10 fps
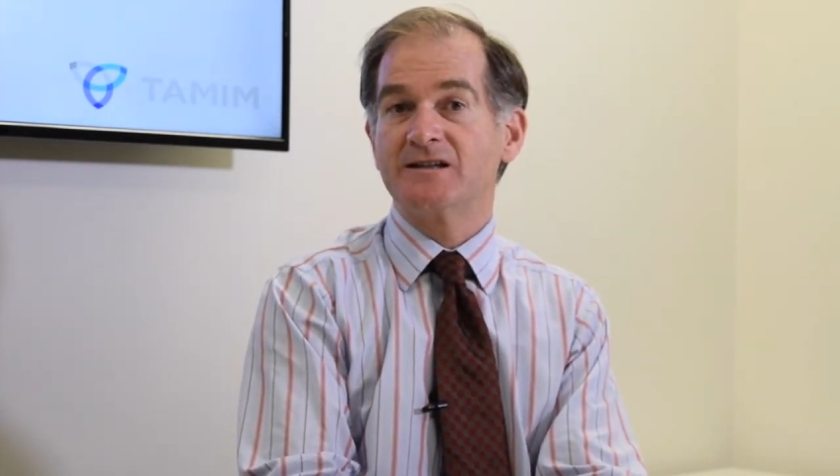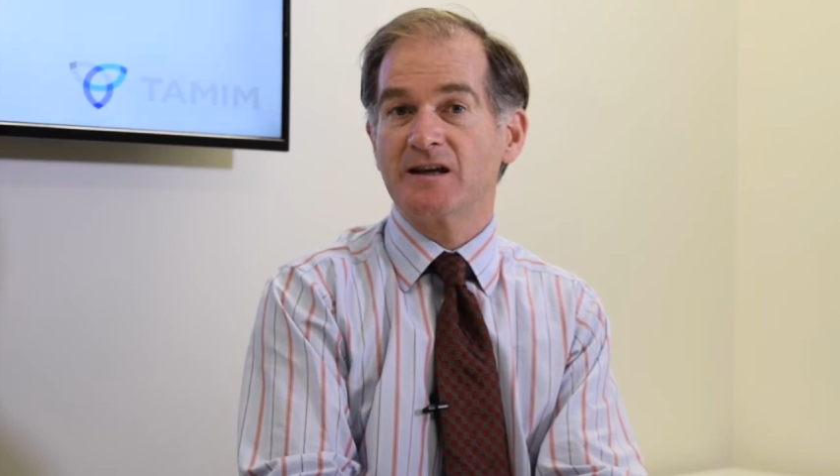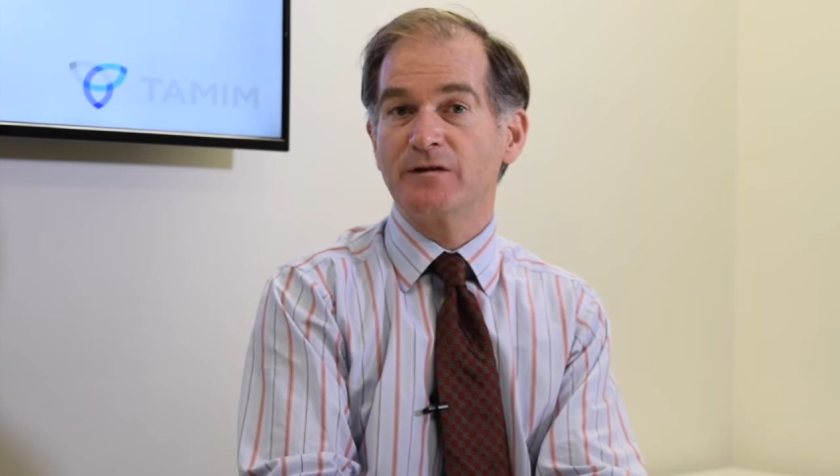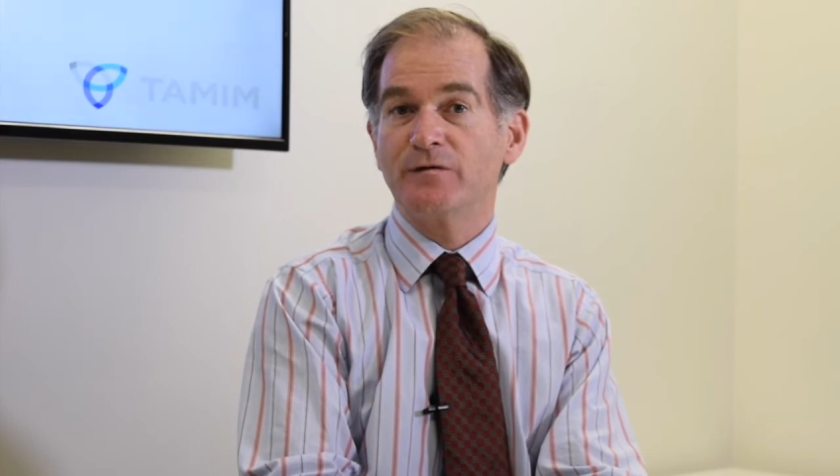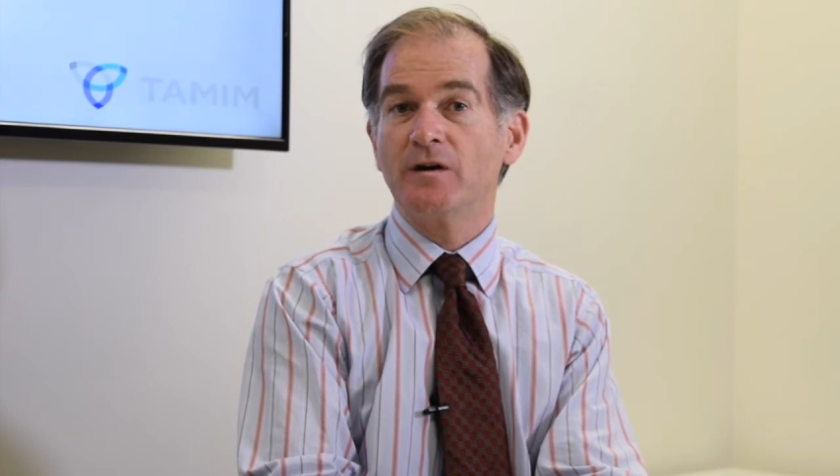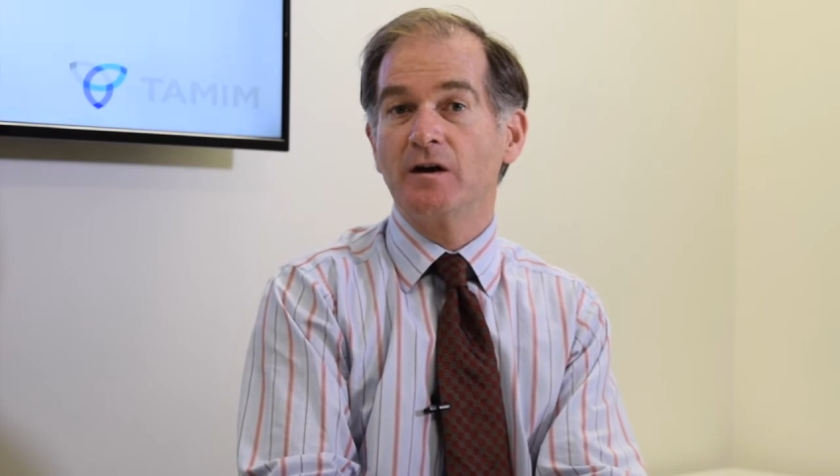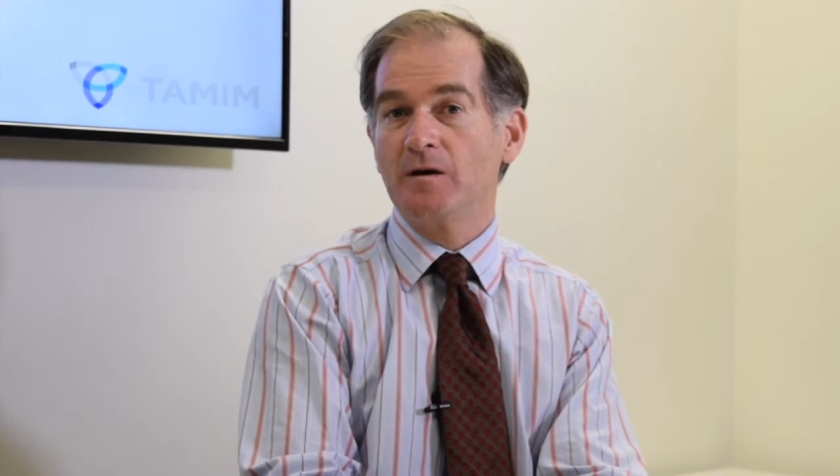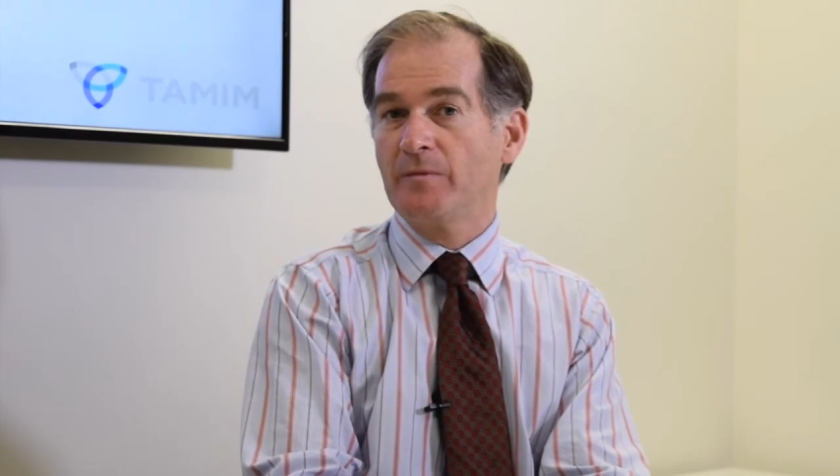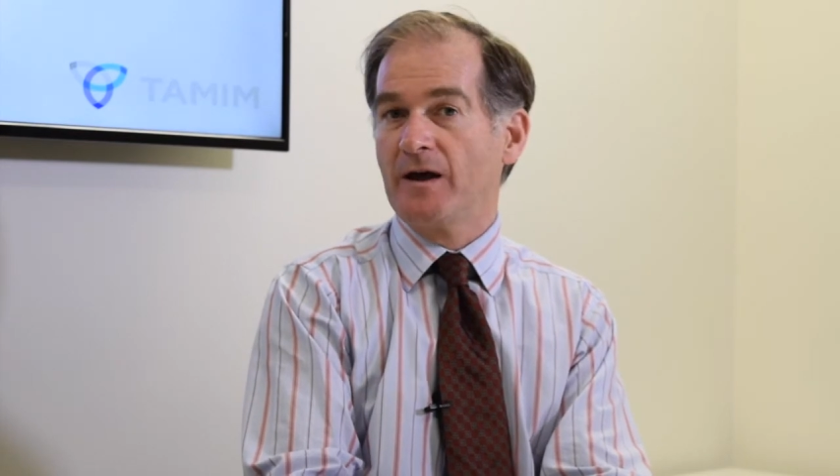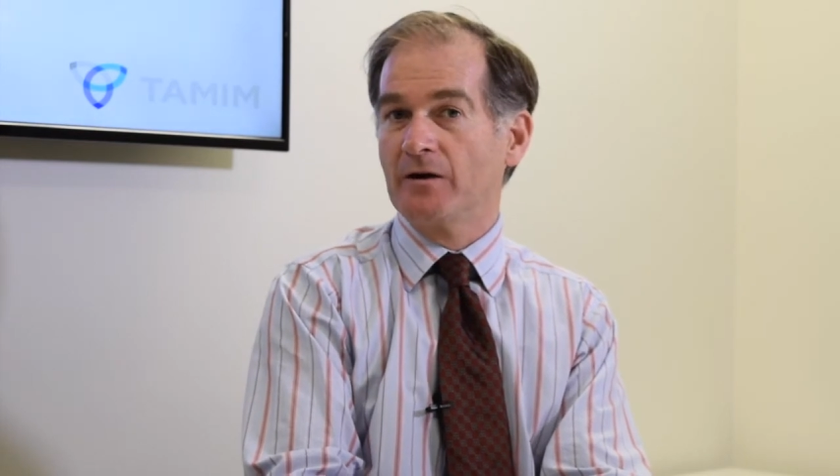safe
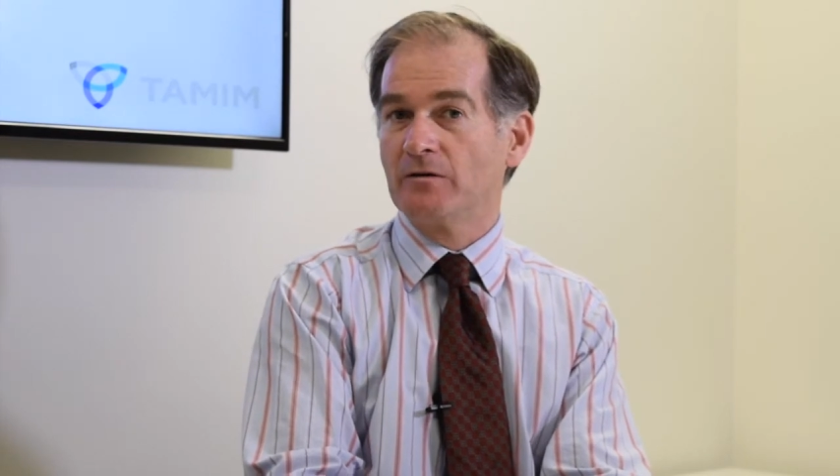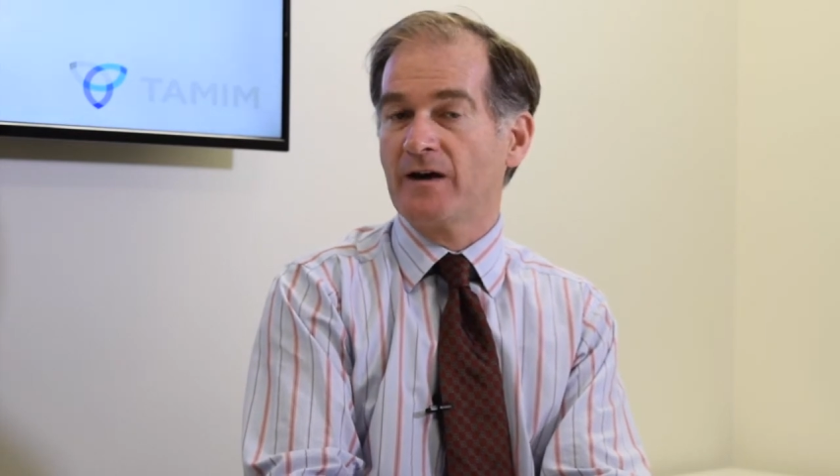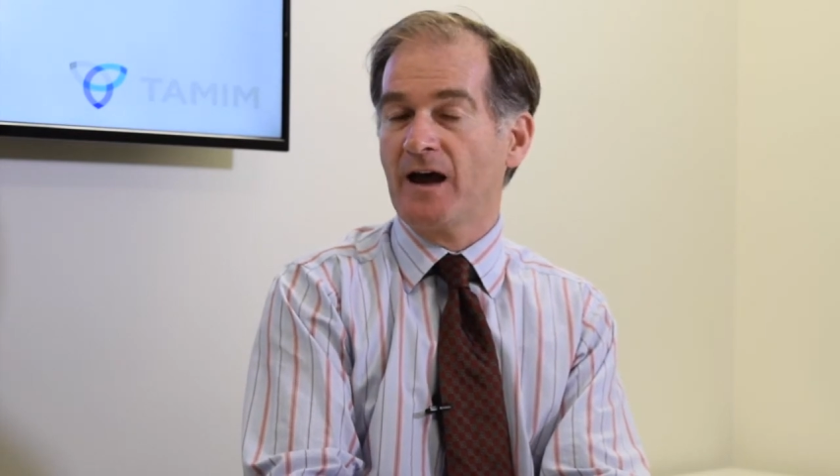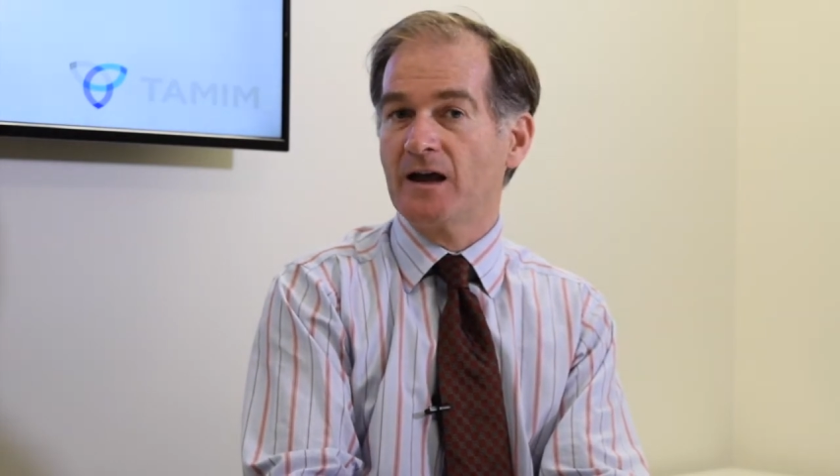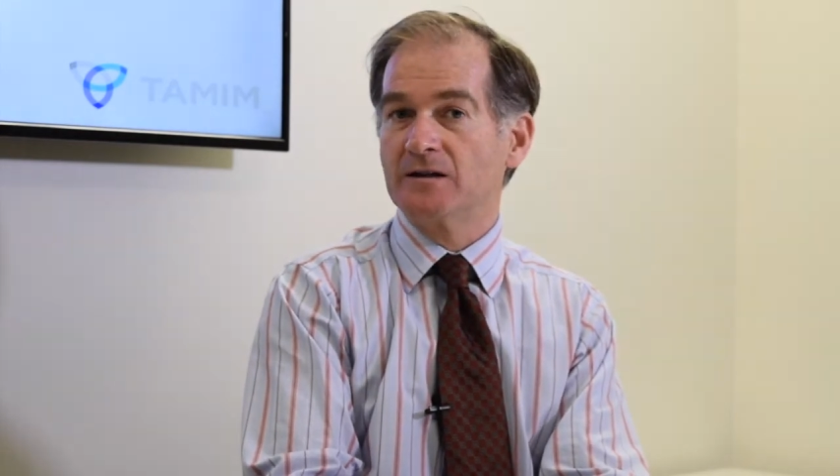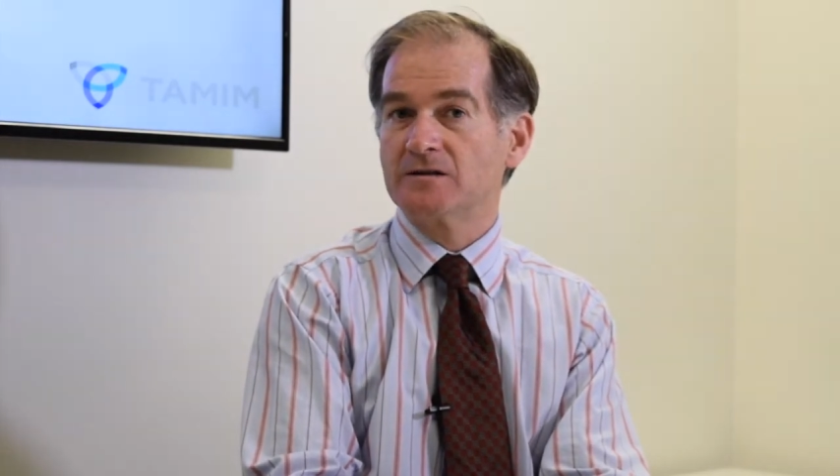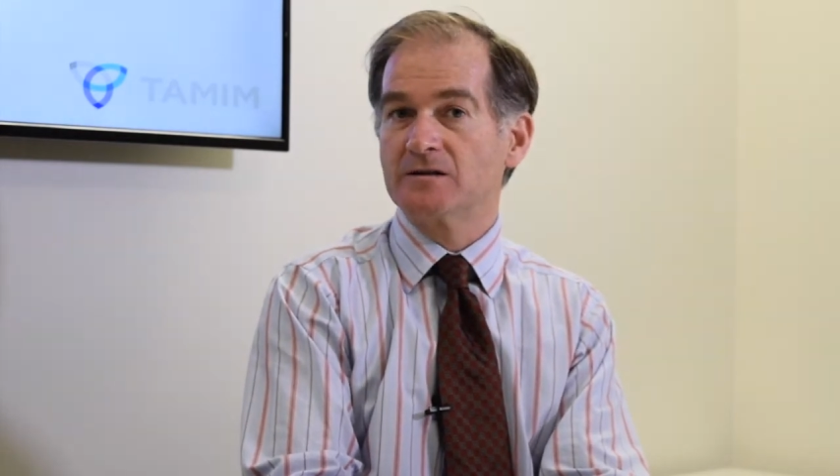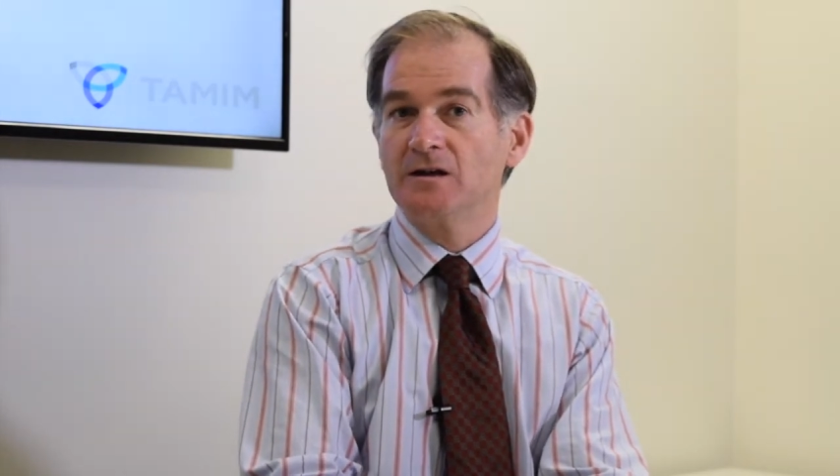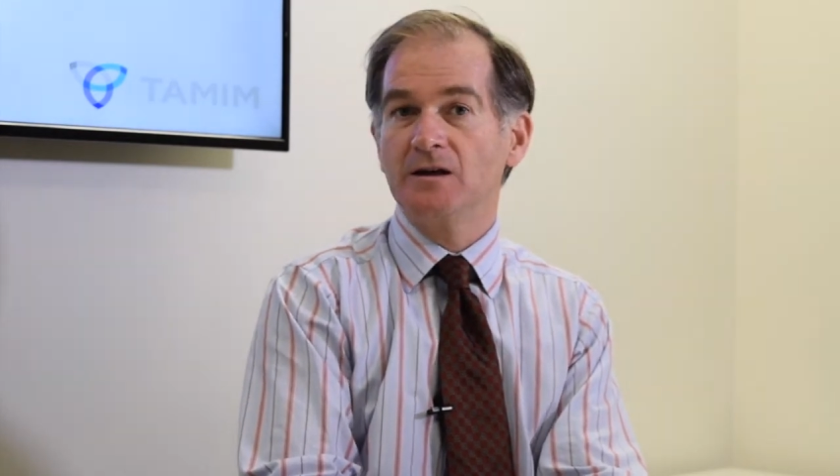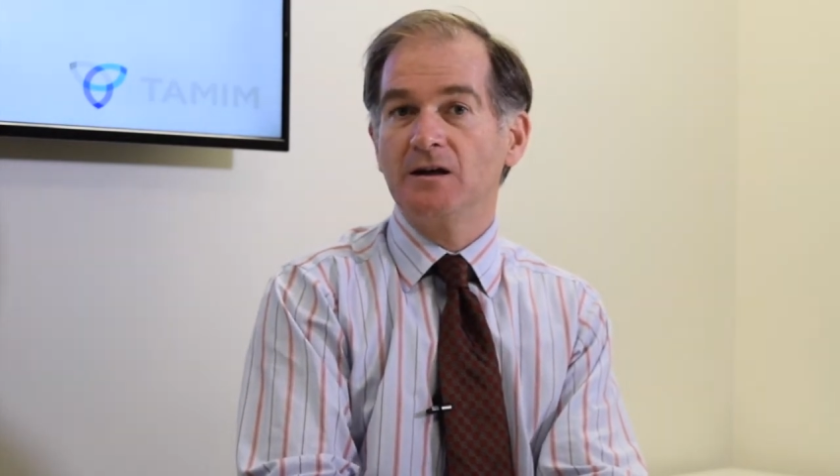pair of hands.